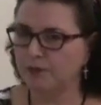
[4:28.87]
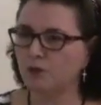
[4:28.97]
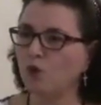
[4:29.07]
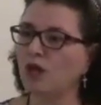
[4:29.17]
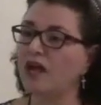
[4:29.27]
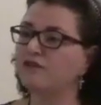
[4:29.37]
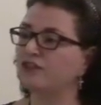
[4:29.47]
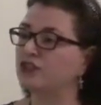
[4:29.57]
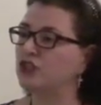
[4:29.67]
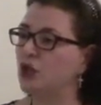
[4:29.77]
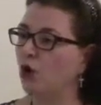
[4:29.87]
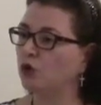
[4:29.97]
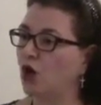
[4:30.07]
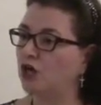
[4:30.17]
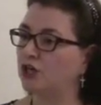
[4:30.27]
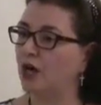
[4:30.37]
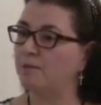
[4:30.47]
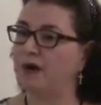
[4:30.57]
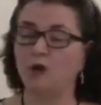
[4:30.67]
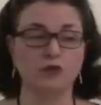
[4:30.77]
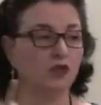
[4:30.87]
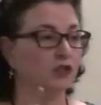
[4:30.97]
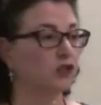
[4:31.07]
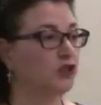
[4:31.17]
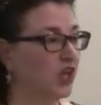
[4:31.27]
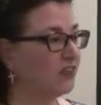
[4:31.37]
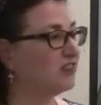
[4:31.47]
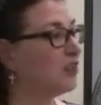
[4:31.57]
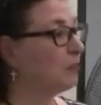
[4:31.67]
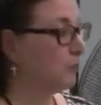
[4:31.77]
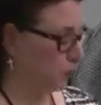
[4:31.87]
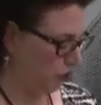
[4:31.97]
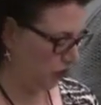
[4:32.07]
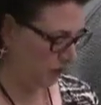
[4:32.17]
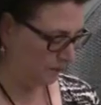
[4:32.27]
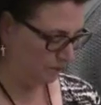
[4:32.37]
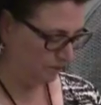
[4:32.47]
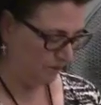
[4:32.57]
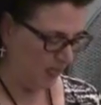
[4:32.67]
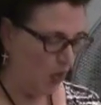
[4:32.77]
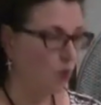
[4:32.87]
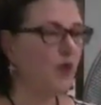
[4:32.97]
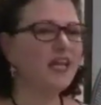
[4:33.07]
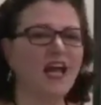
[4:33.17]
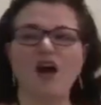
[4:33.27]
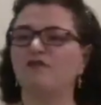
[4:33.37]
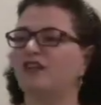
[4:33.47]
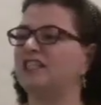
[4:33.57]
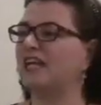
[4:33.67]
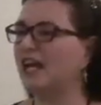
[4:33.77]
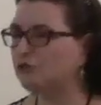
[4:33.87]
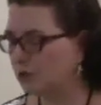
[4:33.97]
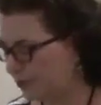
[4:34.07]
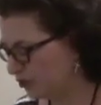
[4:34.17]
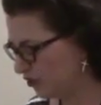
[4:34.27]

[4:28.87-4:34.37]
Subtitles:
Pro-life is no longer about just abortion. We have a terrible